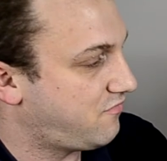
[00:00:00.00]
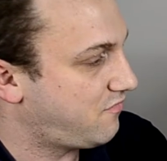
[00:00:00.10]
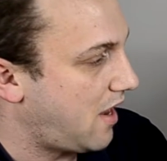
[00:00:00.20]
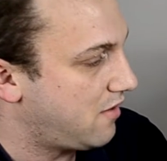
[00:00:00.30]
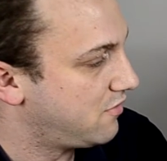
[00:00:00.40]

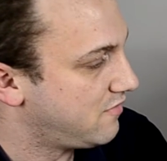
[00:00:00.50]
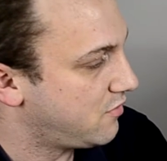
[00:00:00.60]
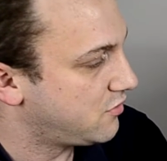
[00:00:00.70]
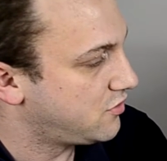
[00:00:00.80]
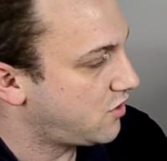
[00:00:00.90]
don't even know
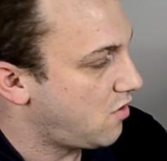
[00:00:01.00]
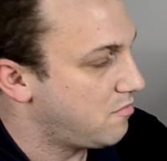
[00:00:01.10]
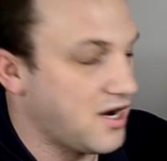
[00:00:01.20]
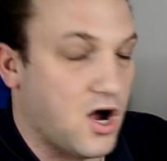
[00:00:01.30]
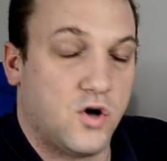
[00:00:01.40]
what you'd call them,
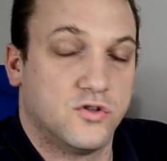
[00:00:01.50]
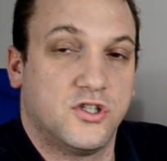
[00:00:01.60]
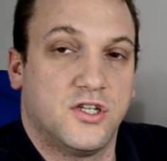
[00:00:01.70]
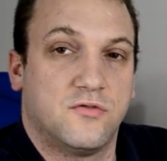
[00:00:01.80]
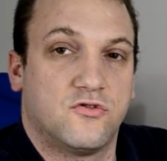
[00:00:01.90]
big holes so
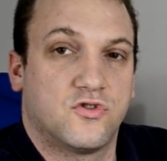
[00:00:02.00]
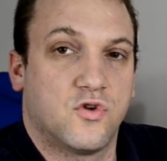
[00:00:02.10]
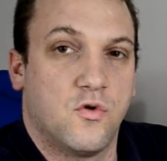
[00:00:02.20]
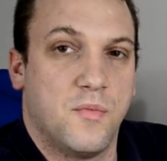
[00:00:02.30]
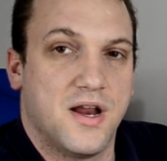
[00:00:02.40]
you can screw
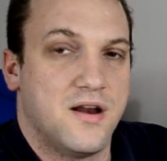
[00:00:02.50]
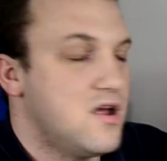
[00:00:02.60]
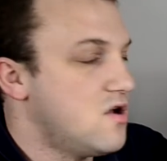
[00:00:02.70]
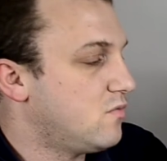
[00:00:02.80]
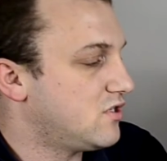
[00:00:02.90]
them in,
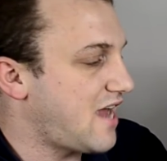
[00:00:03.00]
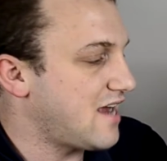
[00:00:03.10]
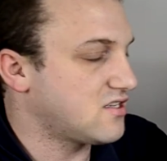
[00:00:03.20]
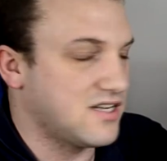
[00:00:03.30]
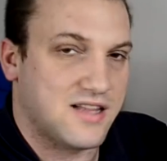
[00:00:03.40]
which
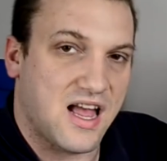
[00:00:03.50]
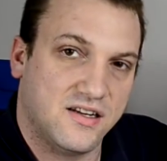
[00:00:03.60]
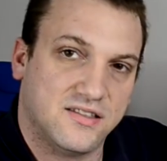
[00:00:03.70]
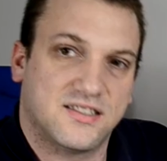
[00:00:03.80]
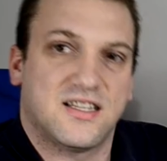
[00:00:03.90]
actually allow you
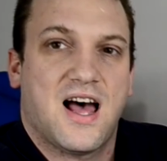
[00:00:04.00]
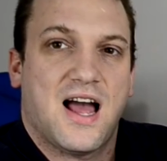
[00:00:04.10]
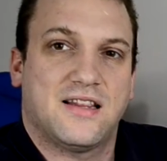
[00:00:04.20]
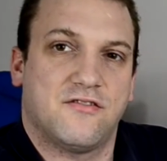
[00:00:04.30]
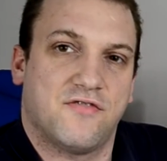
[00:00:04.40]
to
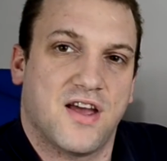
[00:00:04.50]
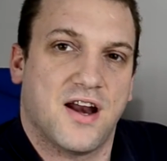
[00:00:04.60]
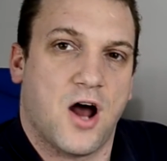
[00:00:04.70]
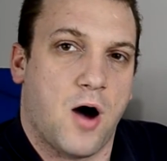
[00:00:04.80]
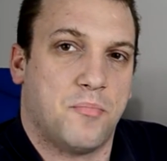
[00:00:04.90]
slide the fan
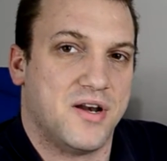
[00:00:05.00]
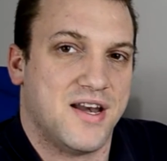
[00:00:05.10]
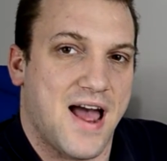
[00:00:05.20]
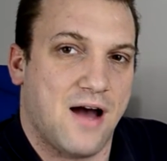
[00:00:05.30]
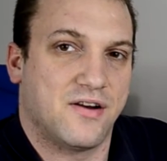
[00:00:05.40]
up and
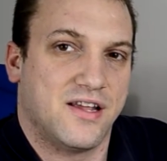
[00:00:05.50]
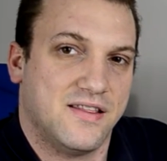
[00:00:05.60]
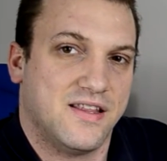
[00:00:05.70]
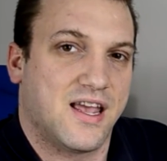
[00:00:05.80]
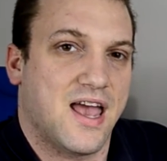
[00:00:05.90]
down in
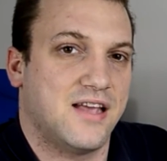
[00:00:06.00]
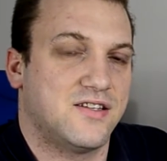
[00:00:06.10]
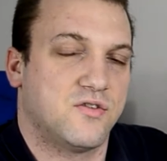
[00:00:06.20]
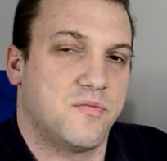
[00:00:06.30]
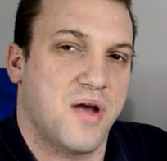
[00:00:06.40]
the case.
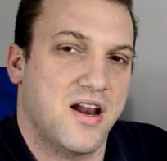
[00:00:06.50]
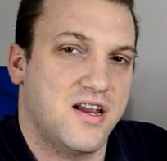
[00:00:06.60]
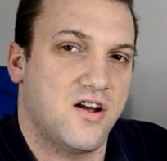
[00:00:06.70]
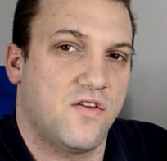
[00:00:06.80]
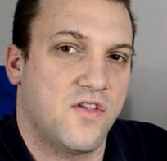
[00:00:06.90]
So
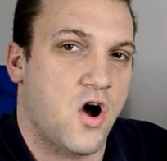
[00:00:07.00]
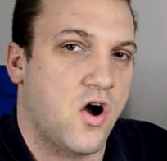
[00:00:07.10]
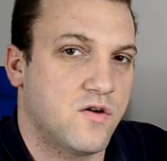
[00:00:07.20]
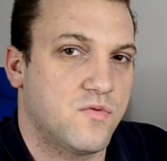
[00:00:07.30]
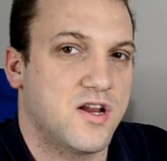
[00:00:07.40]
depending on the
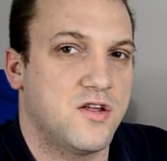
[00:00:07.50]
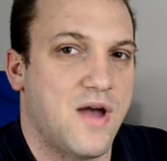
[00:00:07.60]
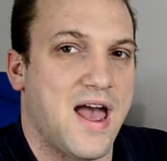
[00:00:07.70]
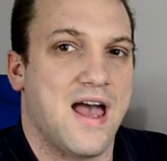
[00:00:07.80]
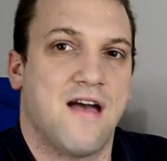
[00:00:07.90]
hardware you
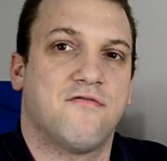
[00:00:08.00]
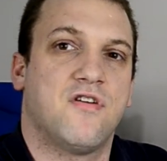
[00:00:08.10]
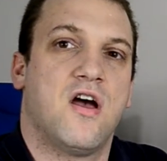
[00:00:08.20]
have,